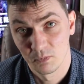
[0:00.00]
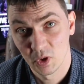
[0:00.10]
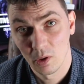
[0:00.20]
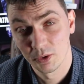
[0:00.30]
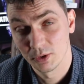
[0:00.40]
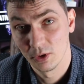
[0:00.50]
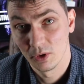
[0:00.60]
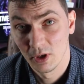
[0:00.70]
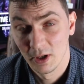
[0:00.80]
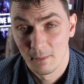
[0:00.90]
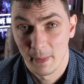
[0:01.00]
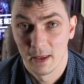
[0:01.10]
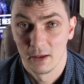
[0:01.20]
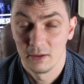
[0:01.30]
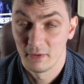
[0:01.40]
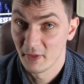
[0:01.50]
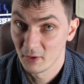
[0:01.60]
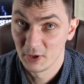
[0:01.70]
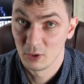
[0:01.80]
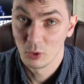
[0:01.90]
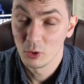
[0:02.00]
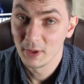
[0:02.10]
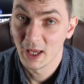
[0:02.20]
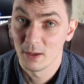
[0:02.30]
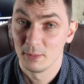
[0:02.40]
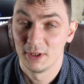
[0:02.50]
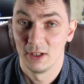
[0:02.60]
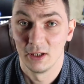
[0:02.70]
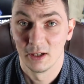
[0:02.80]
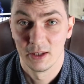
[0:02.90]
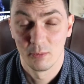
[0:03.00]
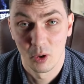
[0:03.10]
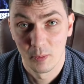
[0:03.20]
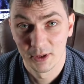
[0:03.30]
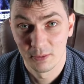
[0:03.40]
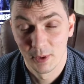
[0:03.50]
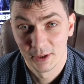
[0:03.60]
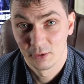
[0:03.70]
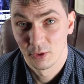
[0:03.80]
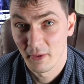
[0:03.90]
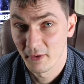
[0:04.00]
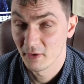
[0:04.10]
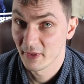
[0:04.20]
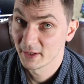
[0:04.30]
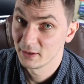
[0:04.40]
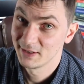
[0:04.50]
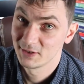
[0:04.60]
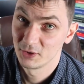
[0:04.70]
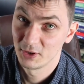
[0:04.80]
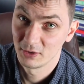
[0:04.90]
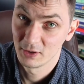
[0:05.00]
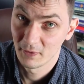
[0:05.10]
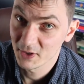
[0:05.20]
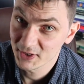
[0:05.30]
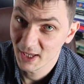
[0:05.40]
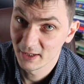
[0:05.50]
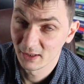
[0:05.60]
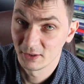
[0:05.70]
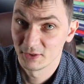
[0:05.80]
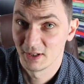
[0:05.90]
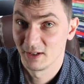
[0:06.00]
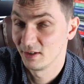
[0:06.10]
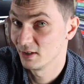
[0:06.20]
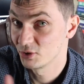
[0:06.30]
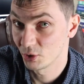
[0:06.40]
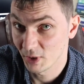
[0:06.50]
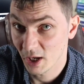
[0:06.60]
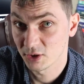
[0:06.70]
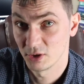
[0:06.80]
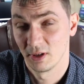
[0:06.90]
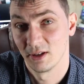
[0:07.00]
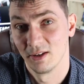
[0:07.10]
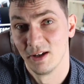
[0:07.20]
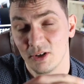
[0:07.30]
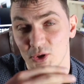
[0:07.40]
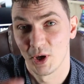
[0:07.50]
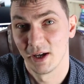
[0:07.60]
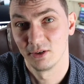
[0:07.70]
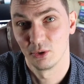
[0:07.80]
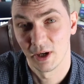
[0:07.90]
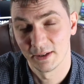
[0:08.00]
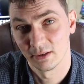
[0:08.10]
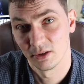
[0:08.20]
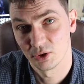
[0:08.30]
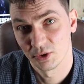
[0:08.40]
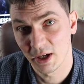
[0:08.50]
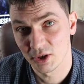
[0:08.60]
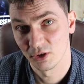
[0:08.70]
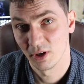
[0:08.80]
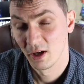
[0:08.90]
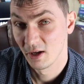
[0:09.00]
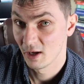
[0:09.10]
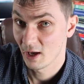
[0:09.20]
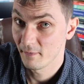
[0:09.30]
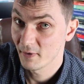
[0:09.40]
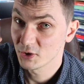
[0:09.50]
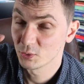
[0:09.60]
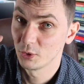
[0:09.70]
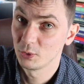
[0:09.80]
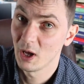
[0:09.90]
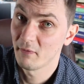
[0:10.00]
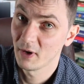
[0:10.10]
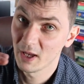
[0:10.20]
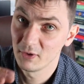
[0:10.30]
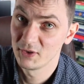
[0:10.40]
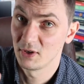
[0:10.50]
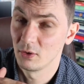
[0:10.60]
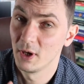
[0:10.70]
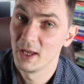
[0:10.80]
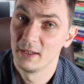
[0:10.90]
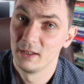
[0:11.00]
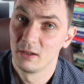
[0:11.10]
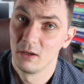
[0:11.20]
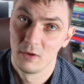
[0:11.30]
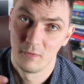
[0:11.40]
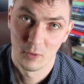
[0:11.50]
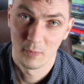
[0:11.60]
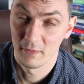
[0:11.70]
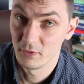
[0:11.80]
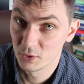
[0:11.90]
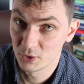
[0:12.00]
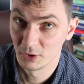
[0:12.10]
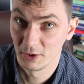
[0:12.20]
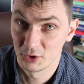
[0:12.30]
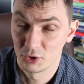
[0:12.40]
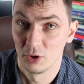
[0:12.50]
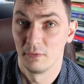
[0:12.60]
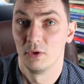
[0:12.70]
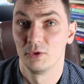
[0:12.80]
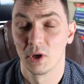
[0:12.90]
So I want to, uh, even though they will be empty at the moment, but rather than inserting the first heading, say introduction and trying to write an introduction, I first want to have every single heading from my future literature review.